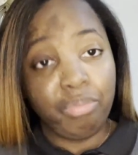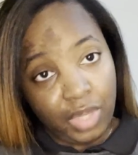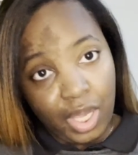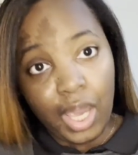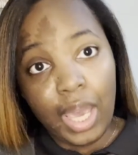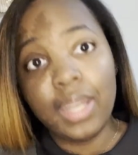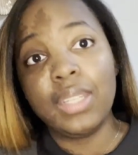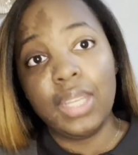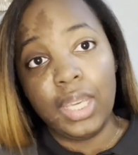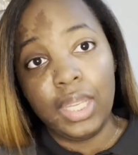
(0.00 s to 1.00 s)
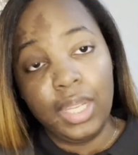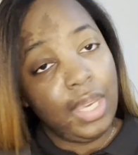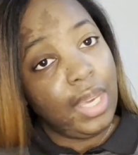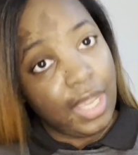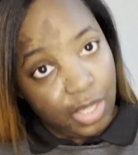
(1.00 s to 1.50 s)
I got it done.
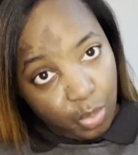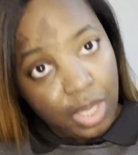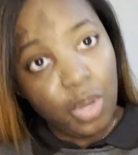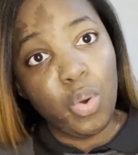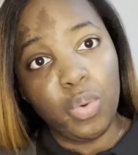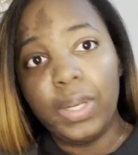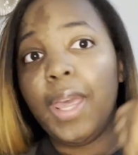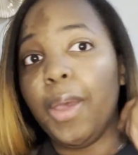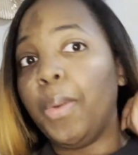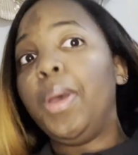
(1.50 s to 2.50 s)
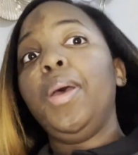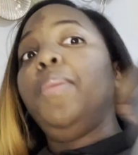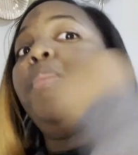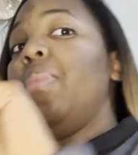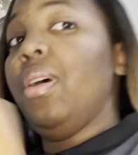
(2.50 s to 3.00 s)
It's a week old now,
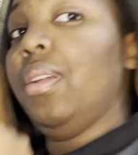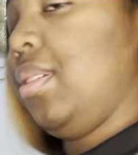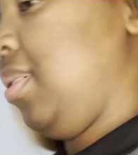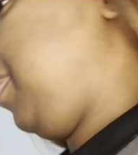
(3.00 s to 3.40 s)
but